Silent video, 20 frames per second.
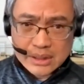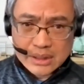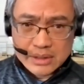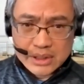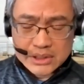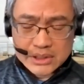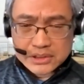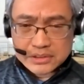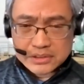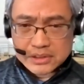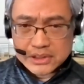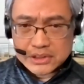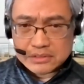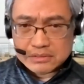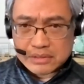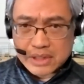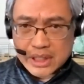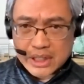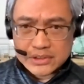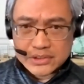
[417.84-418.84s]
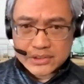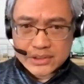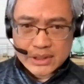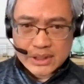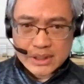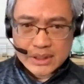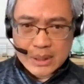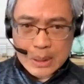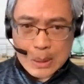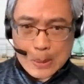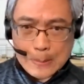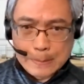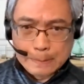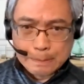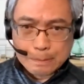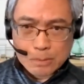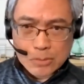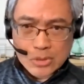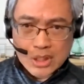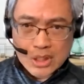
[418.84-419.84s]
Interest rates are rising.
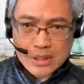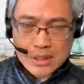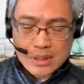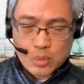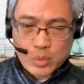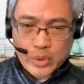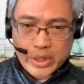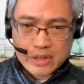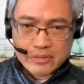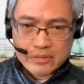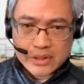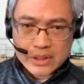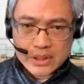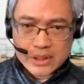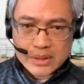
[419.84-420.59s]
We have